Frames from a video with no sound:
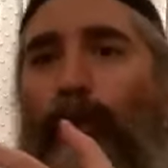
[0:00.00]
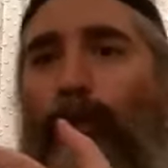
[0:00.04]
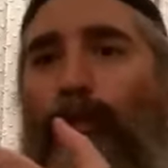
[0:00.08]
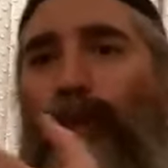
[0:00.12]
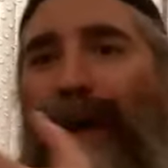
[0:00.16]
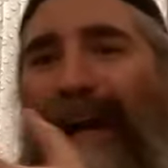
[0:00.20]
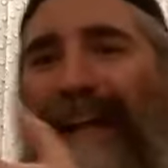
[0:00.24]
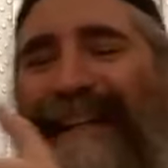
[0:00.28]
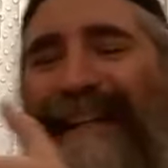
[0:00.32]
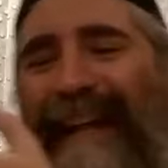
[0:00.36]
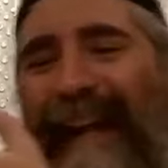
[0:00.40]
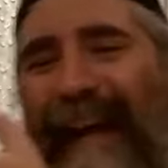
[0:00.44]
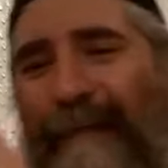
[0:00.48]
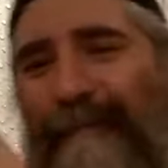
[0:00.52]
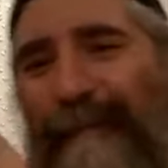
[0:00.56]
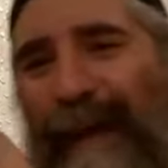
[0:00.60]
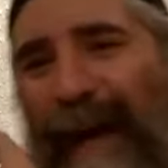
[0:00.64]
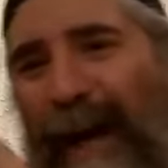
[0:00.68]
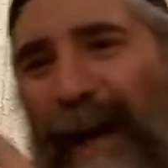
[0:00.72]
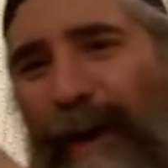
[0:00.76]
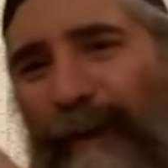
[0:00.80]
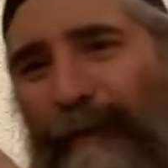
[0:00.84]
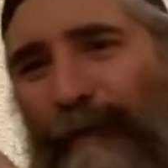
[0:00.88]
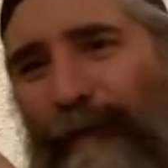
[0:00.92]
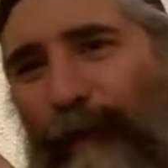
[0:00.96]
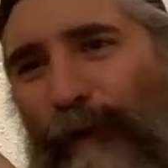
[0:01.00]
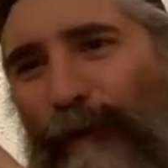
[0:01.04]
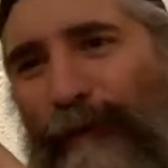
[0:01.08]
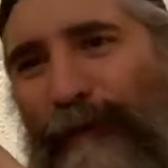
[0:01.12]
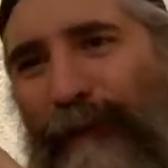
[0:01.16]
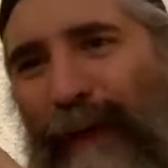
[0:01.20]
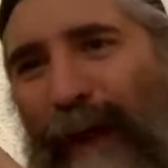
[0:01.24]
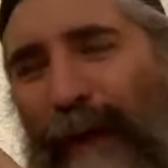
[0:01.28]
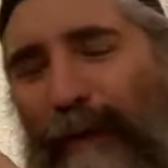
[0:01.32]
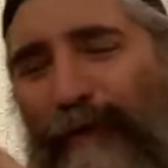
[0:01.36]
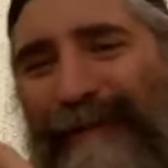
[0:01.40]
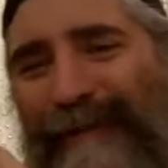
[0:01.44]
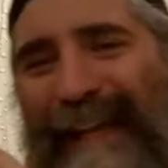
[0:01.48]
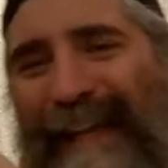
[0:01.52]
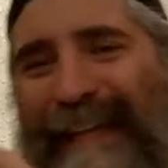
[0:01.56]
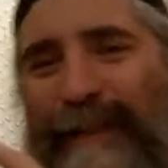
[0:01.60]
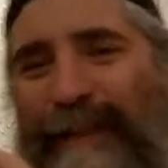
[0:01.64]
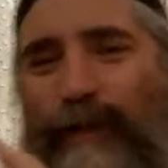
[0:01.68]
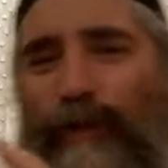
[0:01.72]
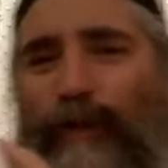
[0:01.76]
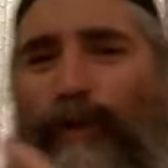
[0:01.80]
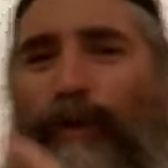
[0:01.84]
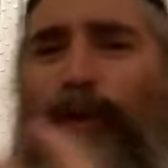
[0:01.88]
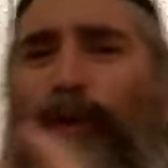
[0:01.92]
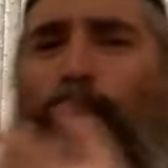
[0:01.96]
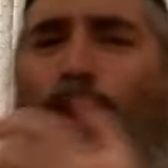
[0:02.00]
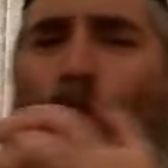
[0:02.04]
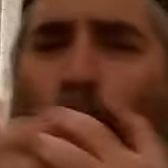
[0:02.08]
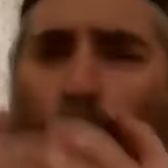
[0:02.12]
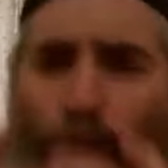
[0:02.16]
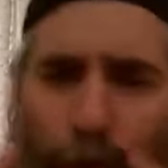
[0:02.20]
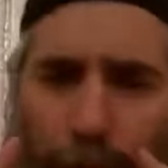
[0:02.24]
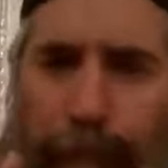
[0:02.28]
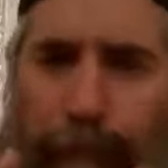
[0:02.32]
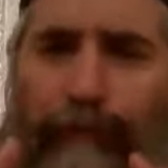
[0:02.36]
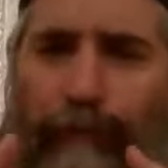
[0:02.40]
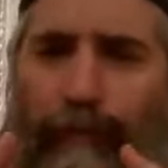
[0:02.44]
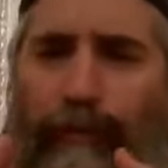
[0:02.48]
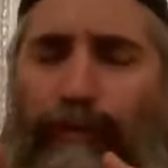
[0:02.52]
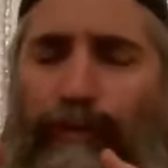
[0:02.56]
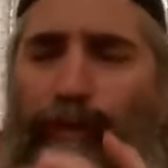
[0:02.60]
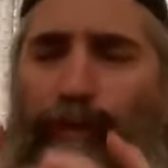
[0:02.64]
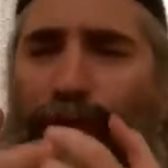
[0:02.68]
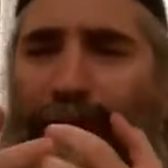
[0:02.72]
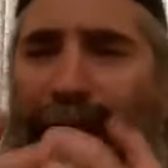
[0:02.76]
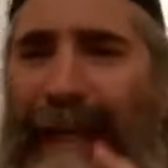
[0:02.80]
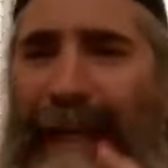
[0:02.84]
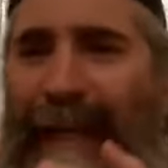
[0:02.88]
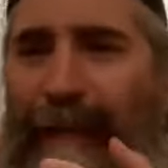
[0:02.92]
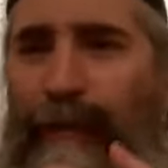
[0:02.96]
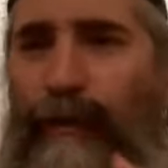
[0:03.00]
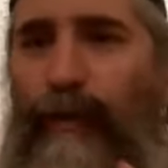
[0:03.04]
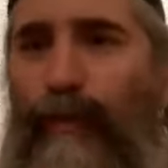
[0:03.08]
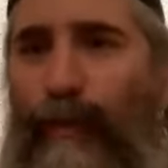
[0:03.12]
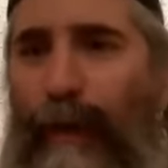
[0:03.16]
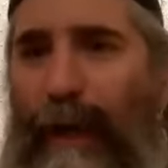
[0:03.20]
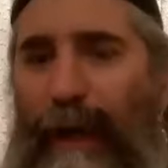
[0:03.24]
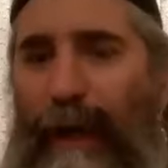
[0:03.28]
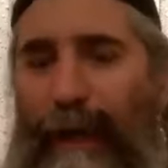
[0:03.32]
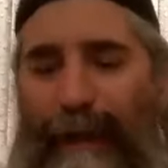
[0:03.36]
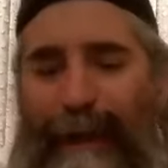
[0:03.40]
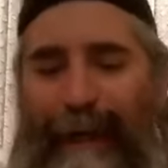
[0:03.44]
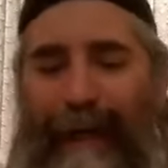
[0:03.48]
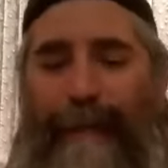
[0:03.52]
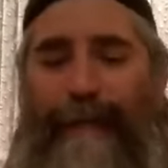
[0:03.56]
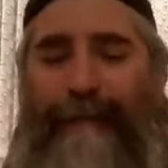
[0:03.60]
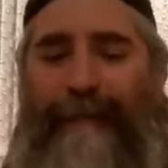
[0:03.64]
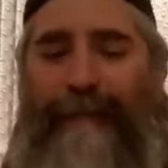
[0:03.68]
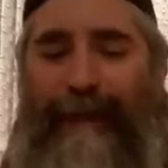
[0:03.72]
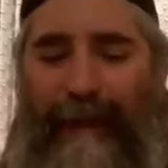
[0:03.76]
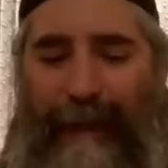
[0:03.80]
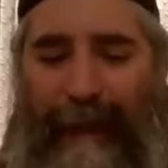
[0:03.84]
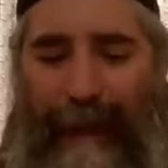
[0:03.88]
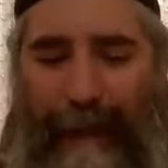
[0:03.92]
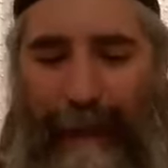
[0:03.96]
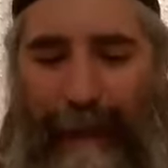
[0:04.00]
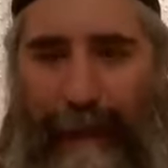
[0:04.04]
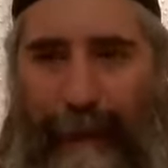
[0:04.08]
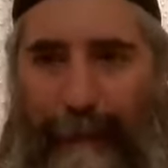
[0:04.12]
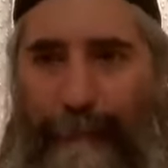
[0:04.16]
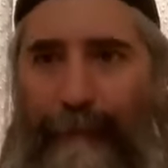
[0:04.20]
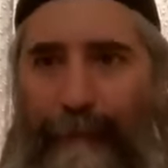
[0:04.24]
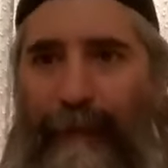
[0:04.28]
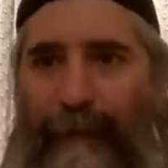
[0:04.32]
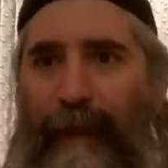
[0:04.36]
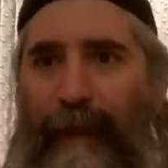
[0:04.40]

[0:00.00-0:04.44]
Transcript: what our forefathers had to go through to get to where I am today.